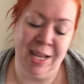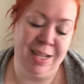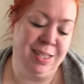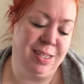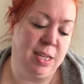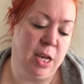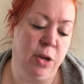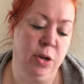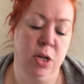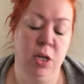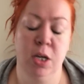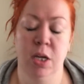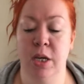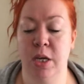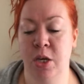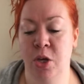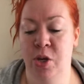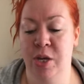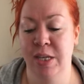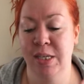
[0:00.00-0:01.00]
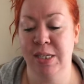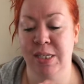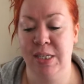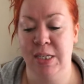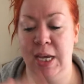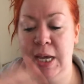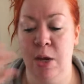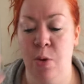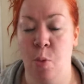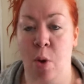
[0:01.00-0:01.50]
And so you can
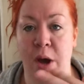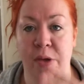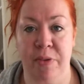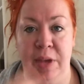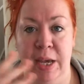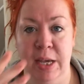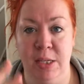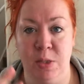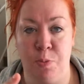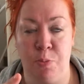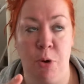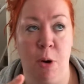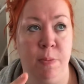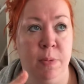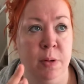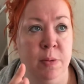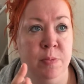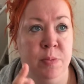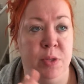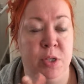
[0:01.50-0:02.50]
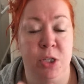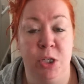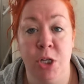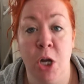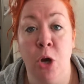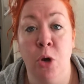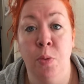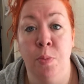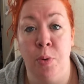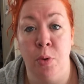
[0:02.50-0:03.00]
see why these problems
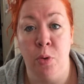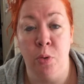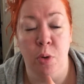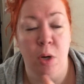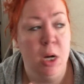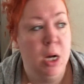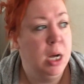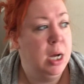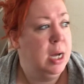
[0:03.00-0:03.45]
snowball.